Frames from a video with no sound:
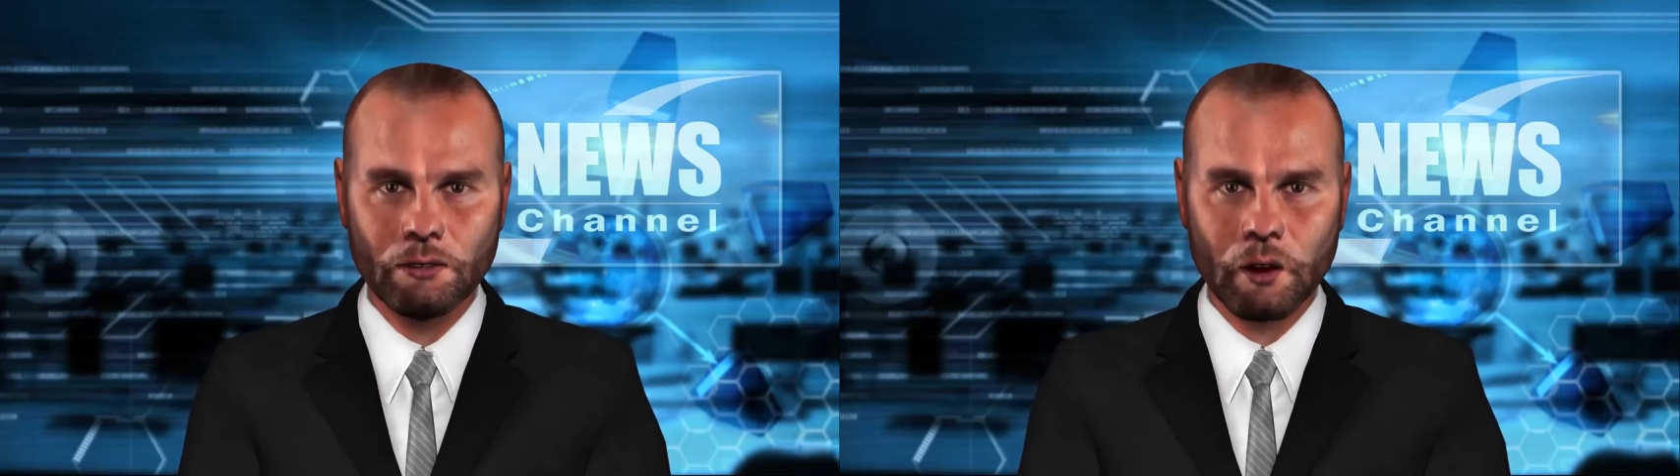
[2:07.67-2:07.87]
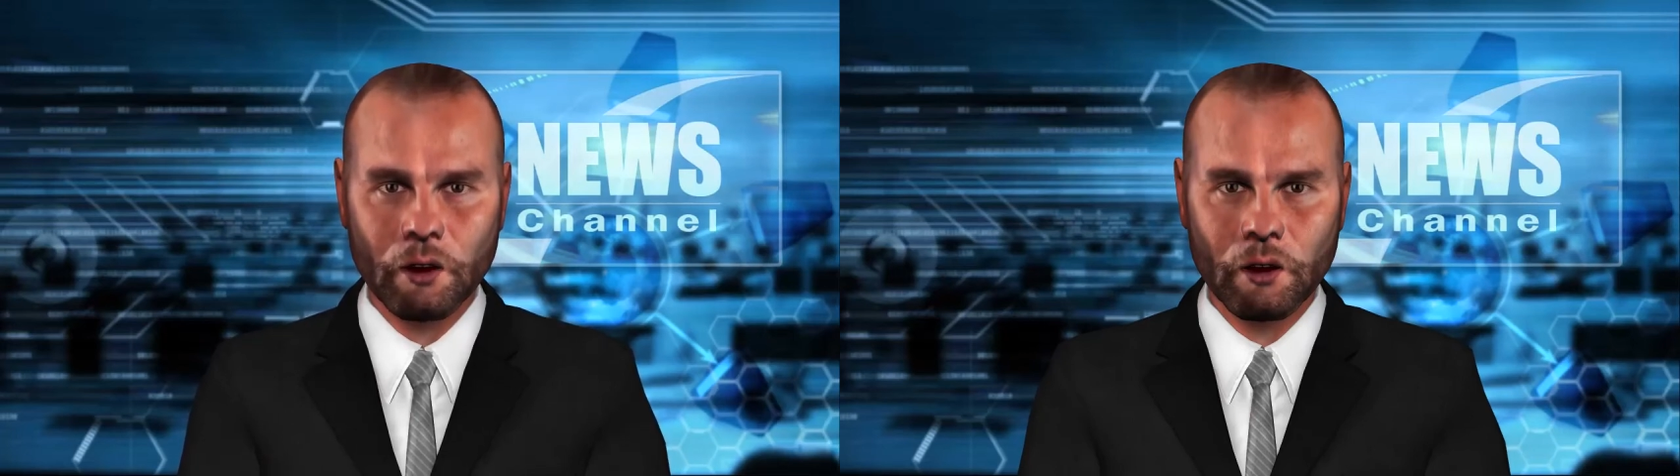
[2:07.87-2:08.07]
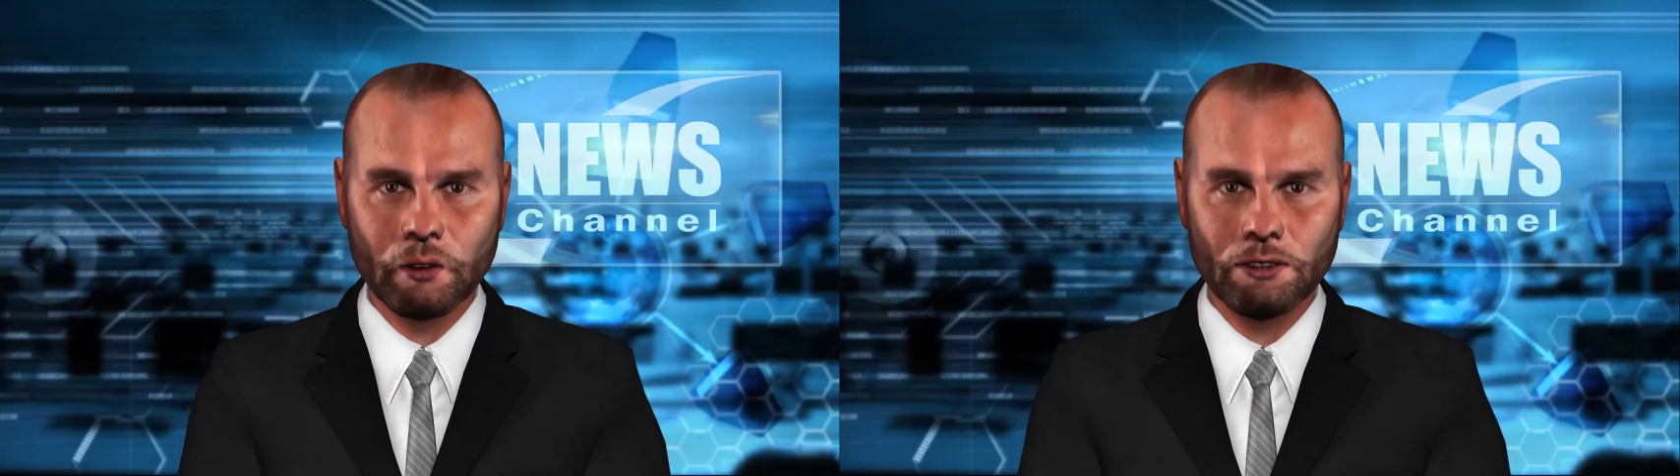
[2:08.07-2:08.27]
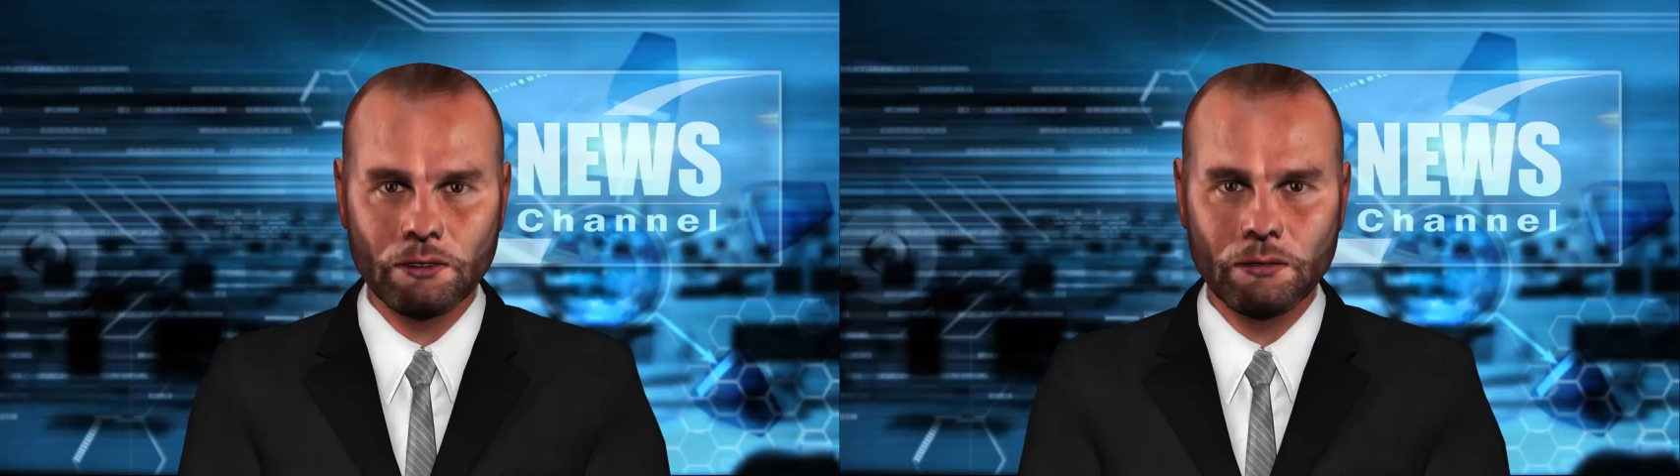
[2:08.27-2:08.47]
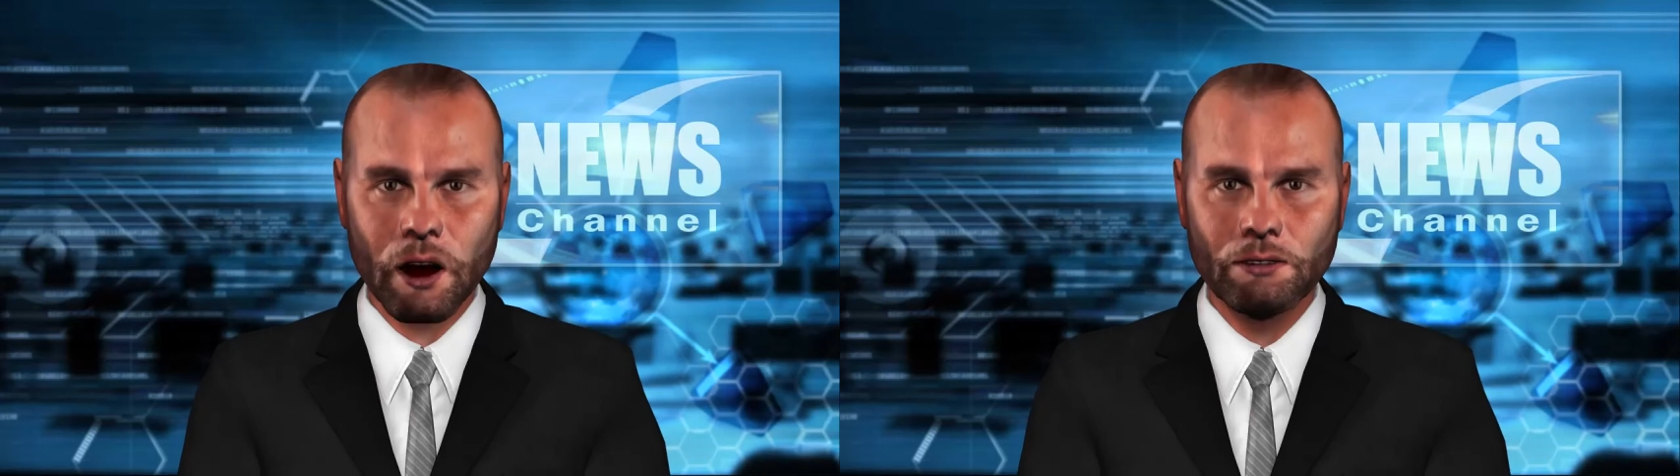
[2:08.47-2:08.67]

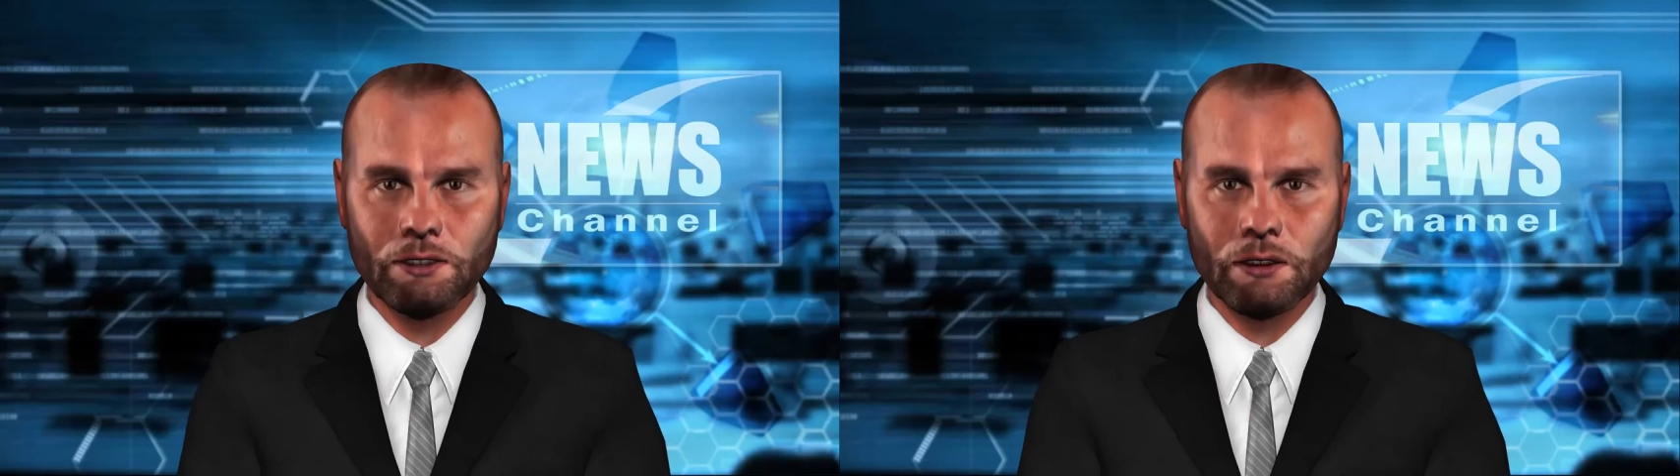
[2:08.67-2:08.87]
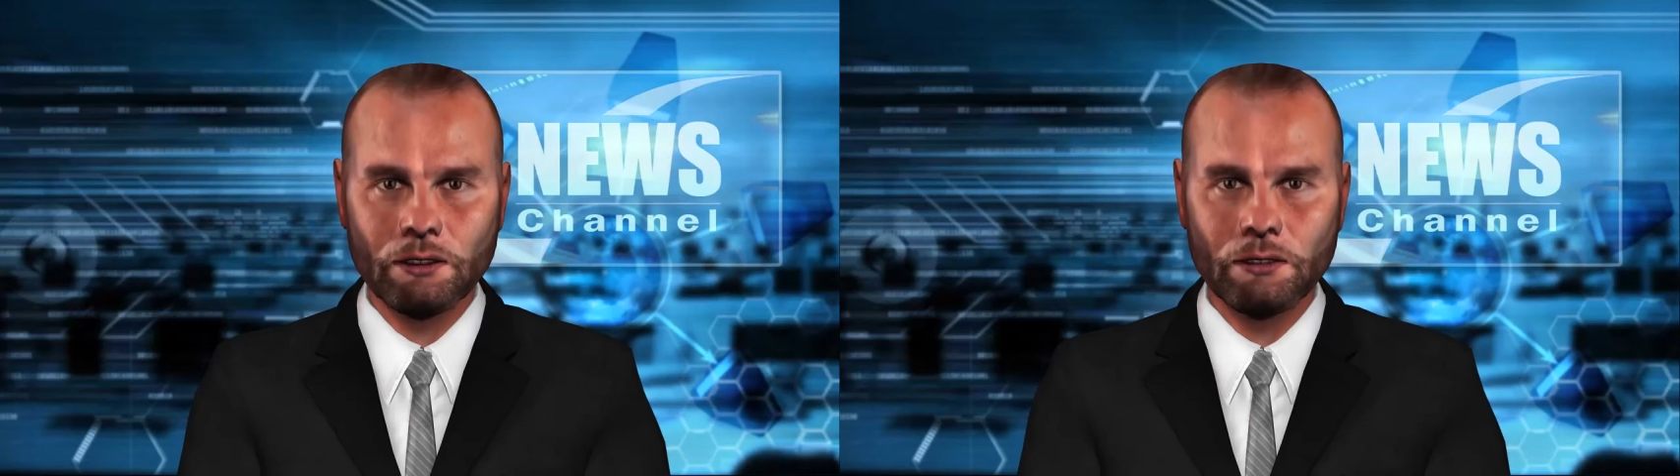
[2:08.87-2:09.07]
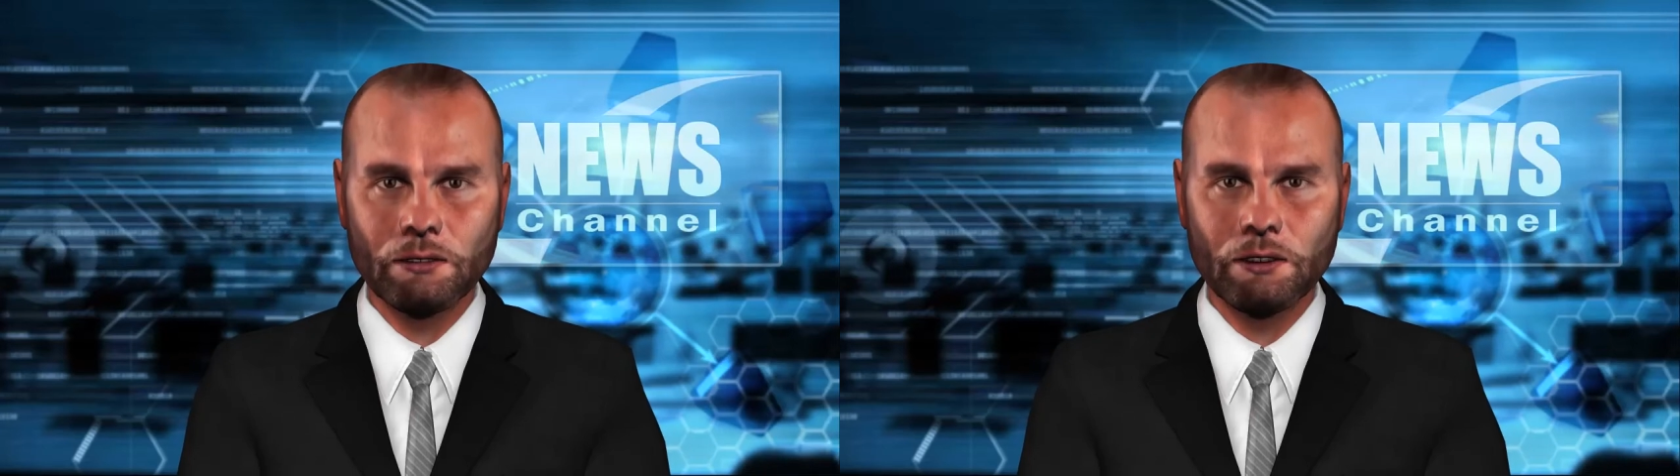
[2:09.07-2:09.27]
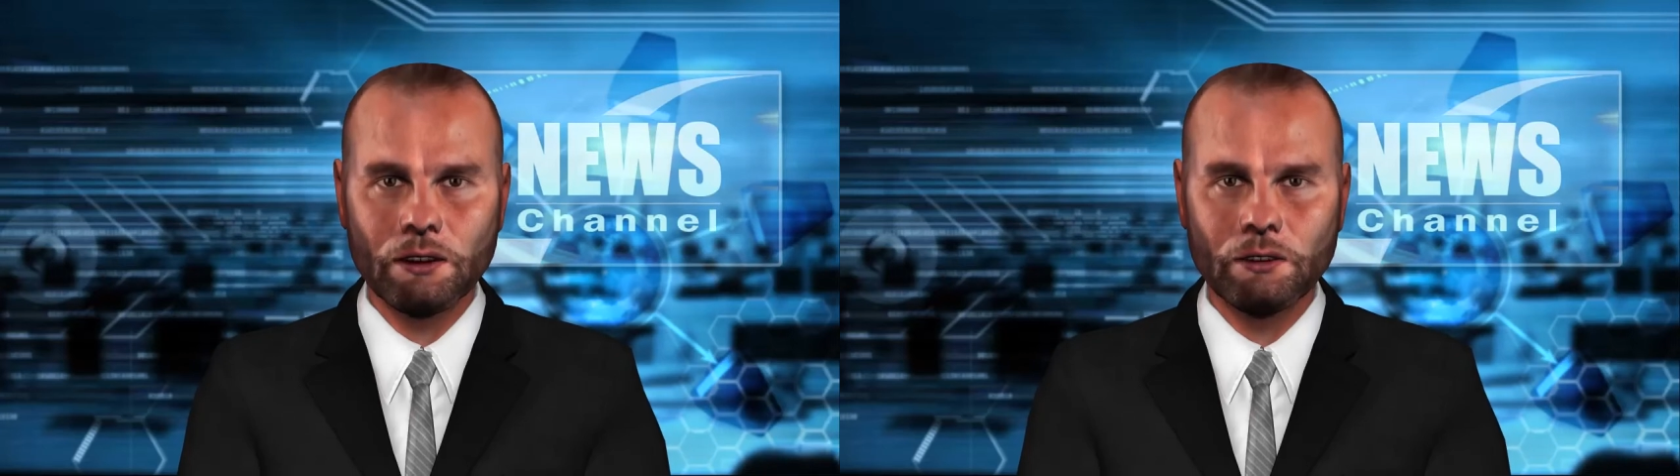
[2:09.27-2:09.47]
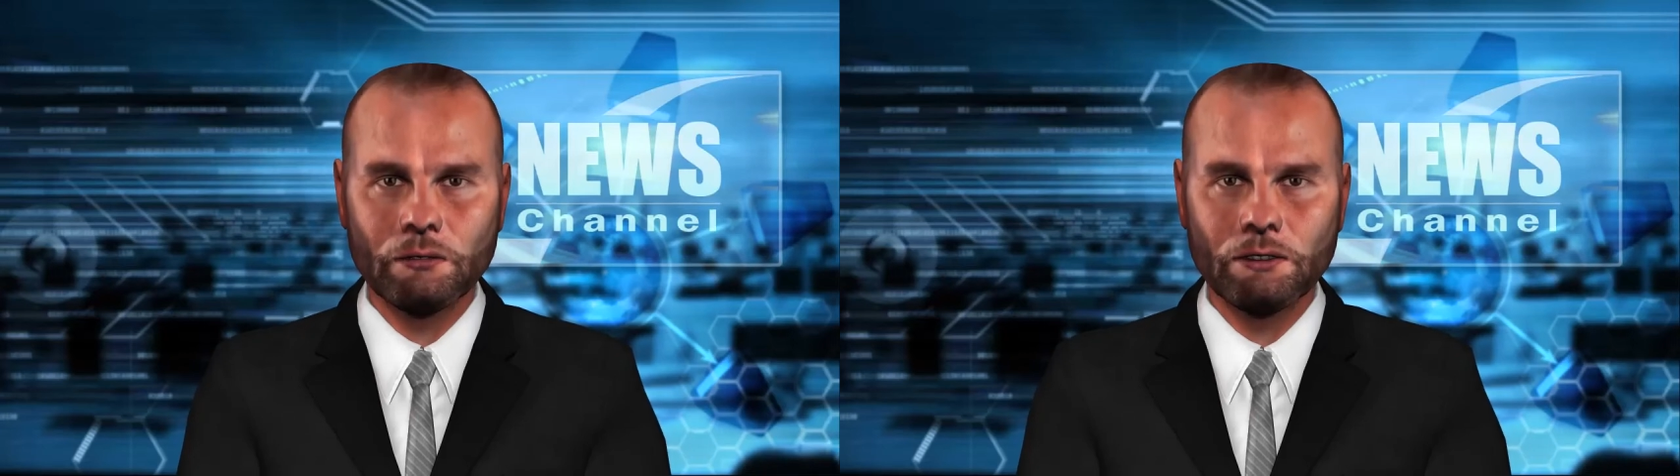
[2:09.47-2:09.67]
almost twice that of
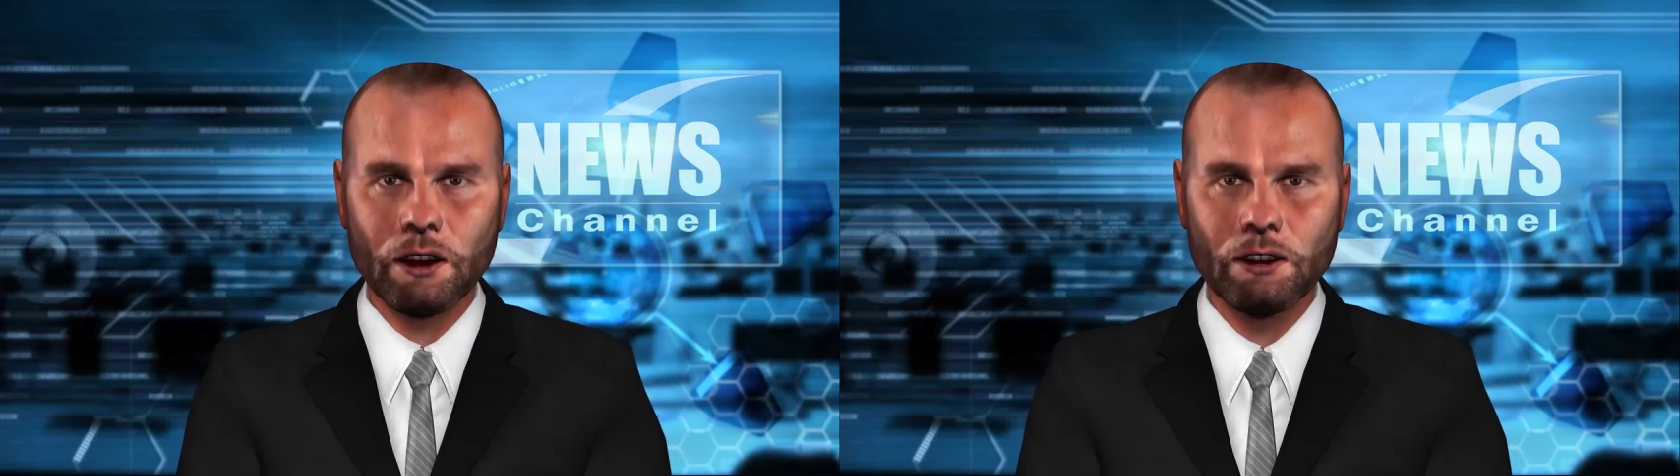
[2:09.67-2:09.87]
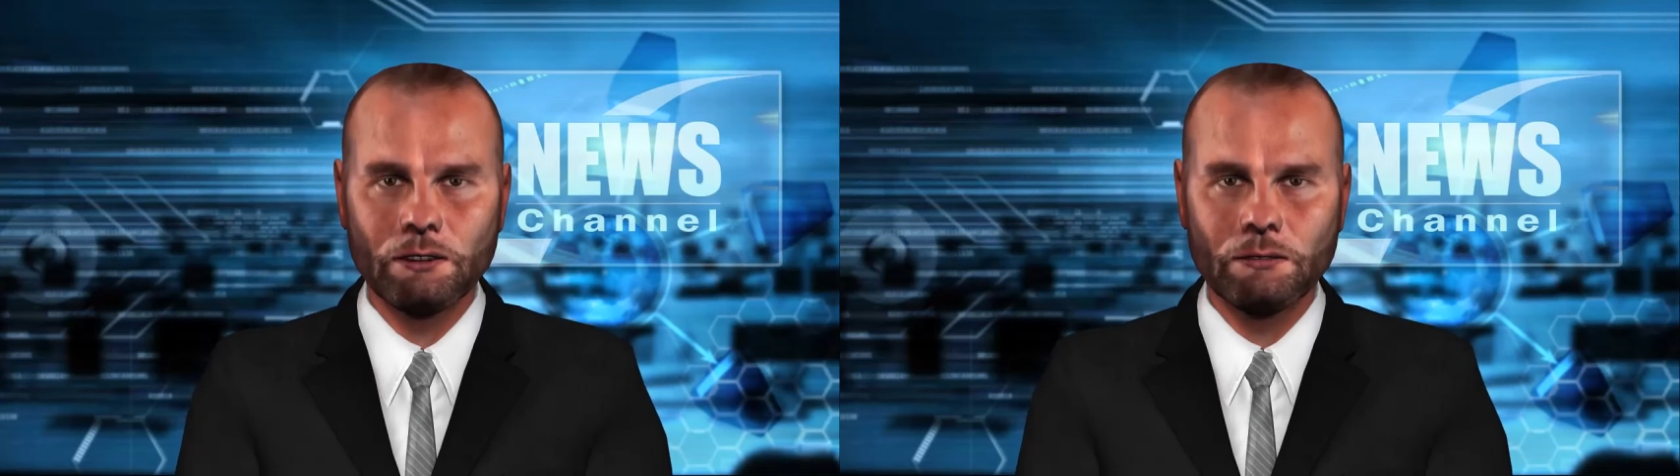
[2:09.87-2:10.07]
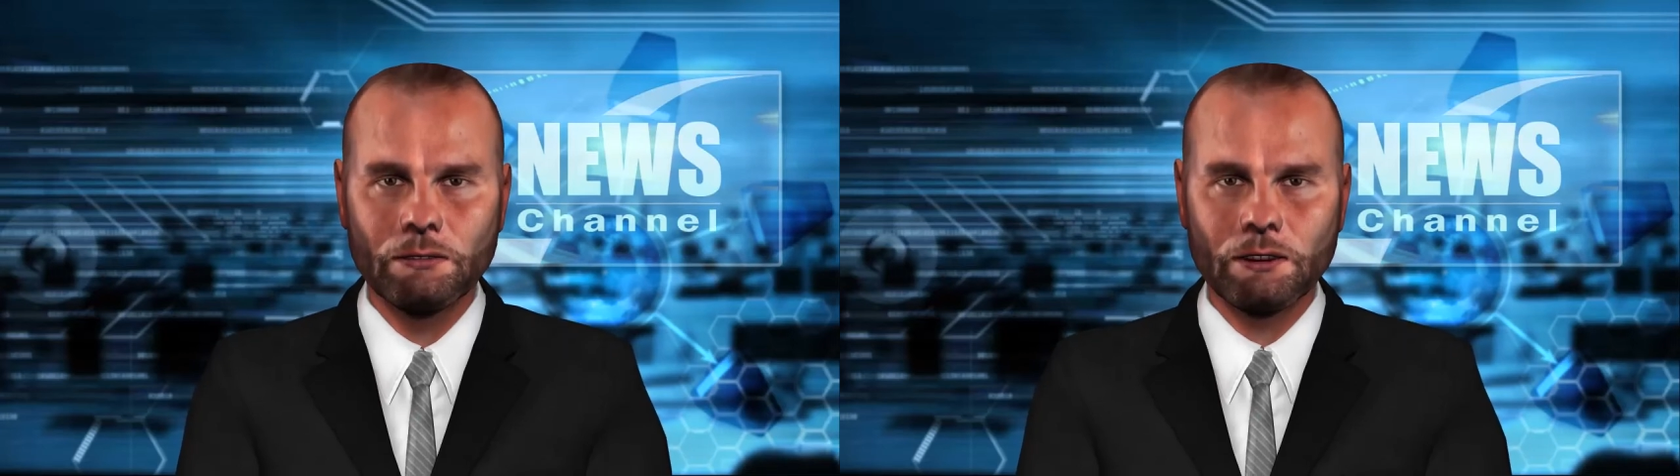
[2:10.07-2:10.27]
the UK,